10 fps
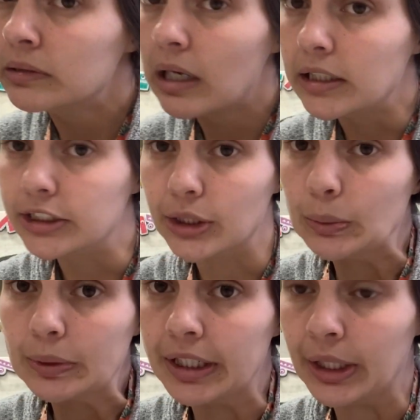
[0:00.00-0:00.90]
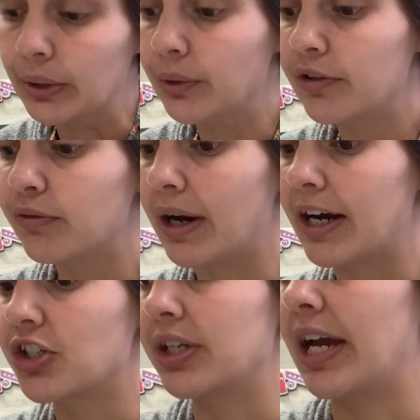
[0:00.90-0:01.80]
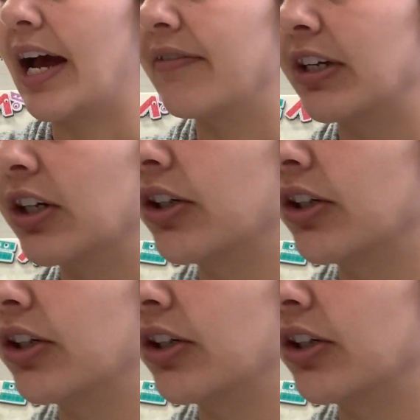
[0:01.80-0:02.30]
I don't know if we're actually having it or